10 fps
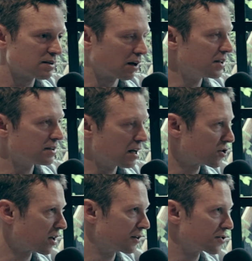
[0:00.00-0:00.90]
Southeast
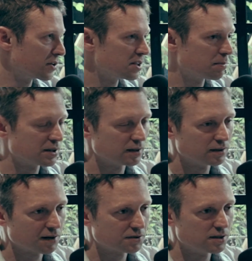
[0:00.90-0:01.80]
Asian countries, but then
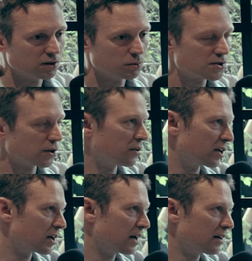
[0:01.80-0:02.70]
you have to deal with slow
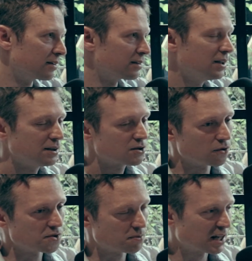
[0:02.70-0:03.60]
internet, and sure,
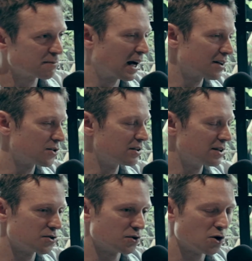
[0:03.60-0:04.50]
there's some expats, you can
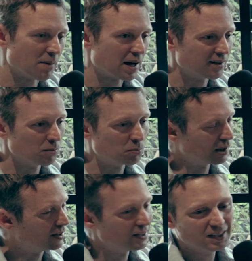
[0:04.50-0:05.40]
digital nomad it,
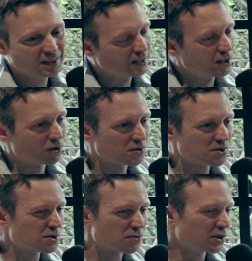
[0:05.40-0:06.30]
but
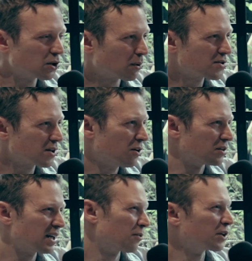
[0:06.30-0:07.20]
there's really nowhere else to go, and
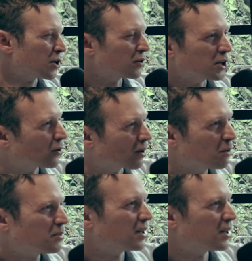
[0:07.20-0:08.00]
you can't really go to Europe.